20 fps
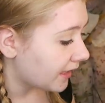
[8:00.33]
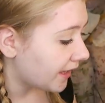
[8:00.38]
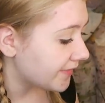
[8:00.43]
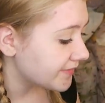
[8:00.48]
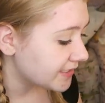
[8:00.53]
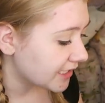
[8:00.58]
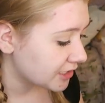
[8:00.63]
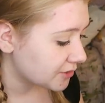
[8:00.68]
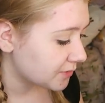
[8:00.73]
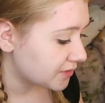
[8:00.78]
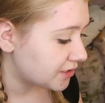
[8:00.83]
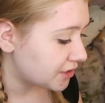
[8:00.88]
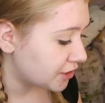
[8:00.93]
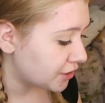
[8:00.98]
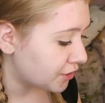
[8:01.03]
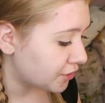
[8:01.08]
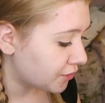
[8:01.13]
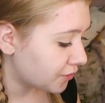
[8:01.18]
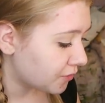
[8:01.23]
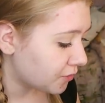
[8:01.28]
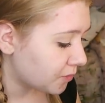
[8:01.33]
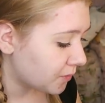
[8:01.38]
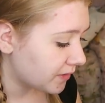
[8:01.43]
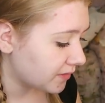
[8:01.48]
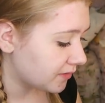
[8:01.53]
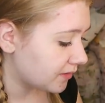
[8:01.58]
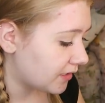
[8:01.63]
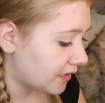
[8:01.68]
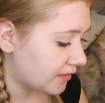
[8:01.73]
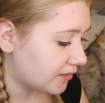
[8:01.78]
have sex with too
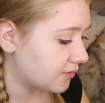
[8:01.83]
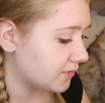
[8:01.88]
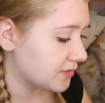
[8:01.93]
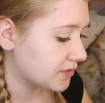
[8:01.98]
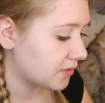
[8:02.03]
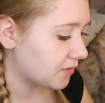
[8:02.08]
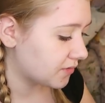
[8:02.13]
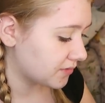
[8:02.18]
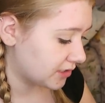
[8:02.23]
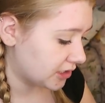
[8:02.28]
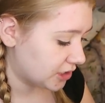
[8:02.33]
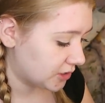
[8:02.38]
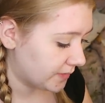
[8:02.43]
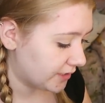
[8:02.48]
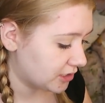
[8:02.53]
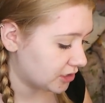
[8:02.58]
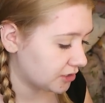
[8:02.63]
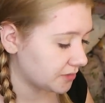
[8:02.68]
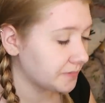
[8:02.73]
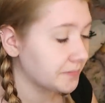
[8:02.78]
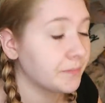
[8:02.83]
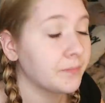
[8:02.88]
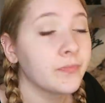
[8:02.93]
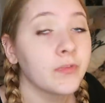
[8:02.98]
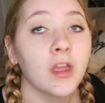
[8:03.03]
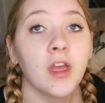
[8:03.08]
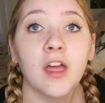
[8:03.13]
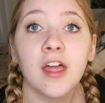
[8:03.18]
and then there was a whole situation